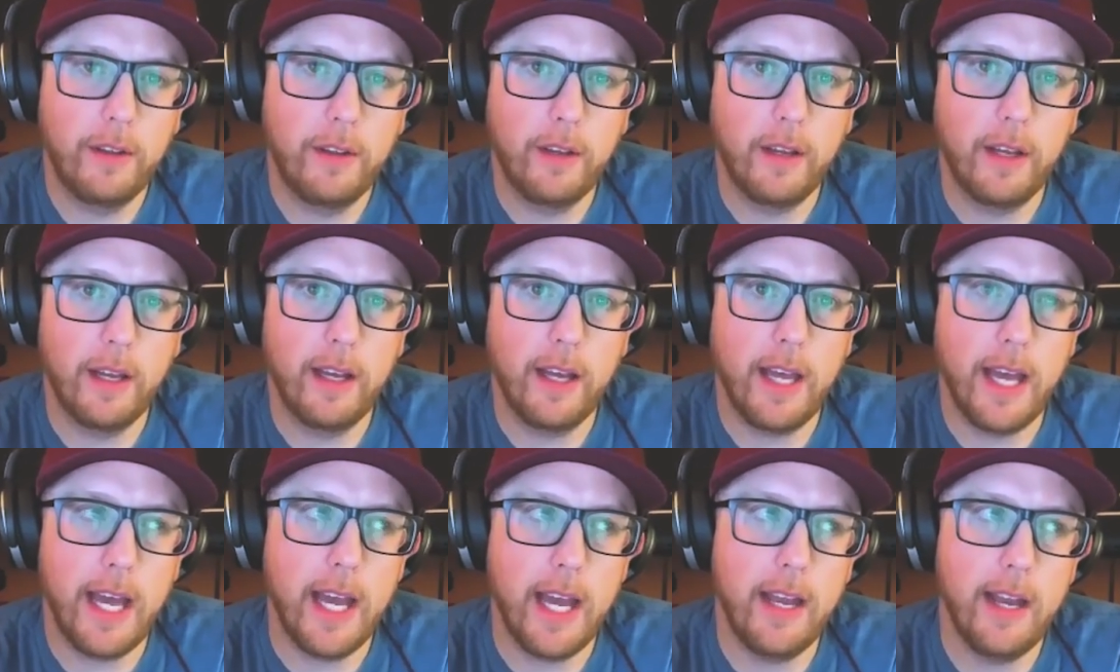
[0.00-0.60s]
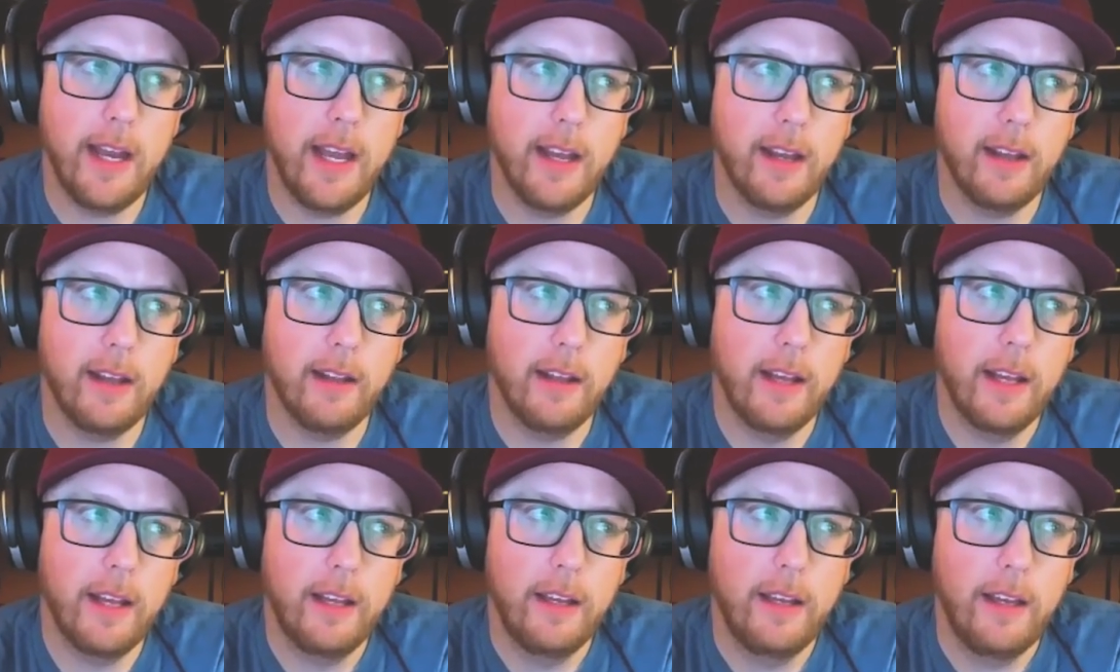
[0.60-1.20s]
uh,
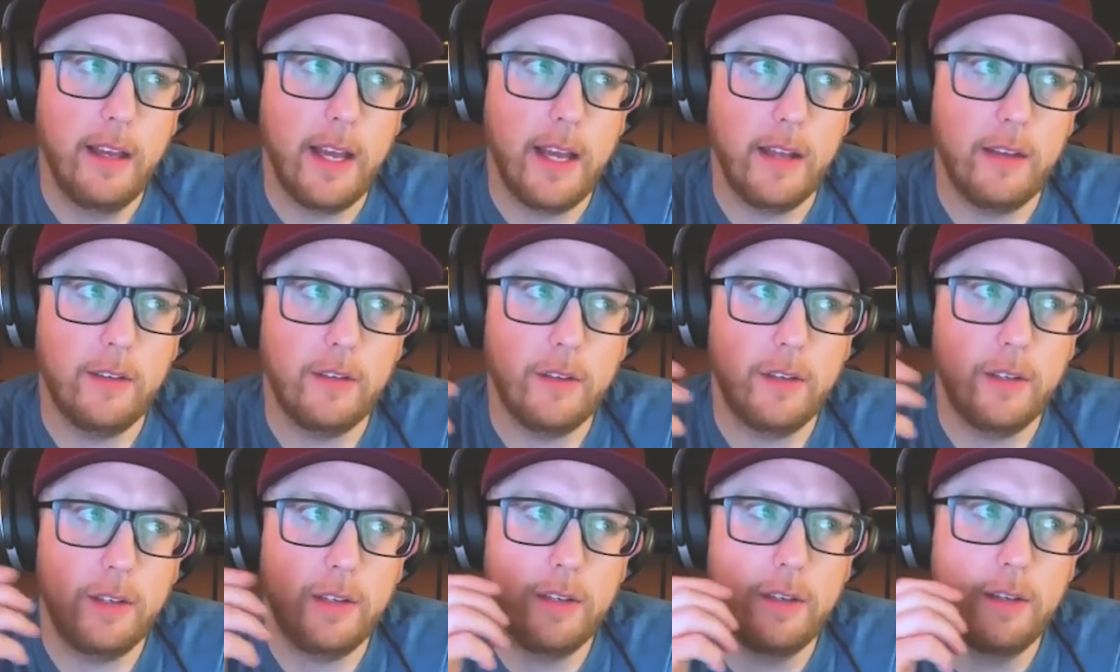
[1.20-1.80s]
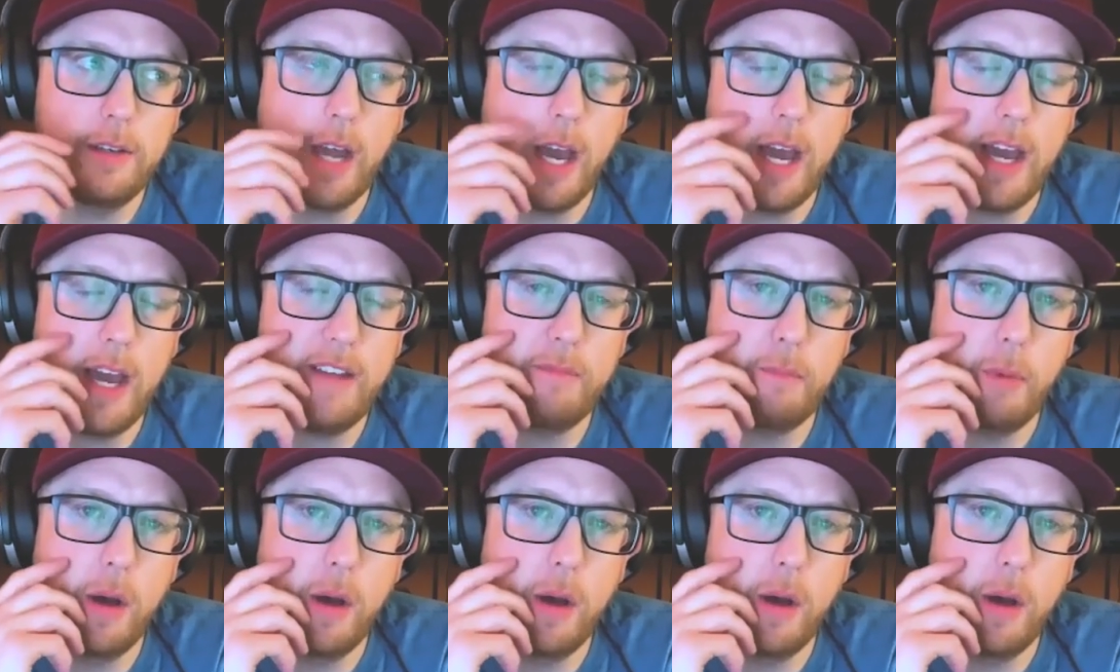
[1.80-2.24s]
Angel and dive